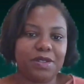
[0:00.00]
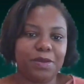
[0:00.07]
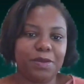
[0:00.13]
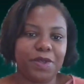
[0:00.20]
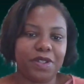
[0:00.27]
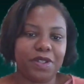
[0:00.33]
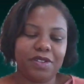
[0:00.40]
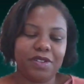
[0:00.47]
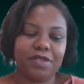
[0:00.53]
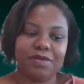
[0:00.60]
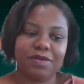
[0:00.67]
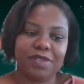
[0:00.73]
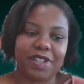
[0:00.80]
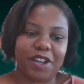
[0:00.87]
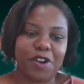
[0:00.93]
but
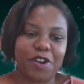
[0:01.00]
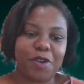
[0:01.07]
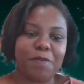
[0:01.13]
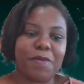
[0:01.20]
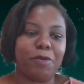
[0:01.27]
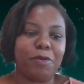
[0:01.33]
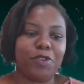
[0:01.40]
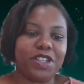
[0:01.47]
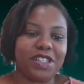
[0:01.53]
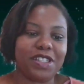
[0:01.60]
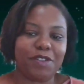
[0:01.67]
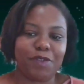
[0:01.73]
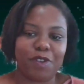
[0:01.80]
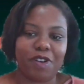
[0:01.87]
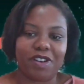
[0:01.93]
let her memories
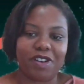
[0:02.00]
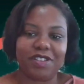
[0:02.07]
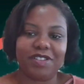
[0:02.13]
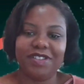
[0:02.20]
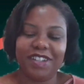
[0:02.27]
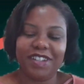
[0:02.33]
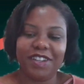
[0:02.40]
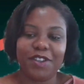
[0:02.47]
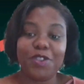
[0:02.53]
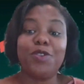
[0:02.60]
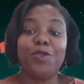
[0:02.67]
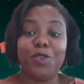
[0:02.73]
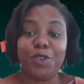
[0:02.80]
live on through your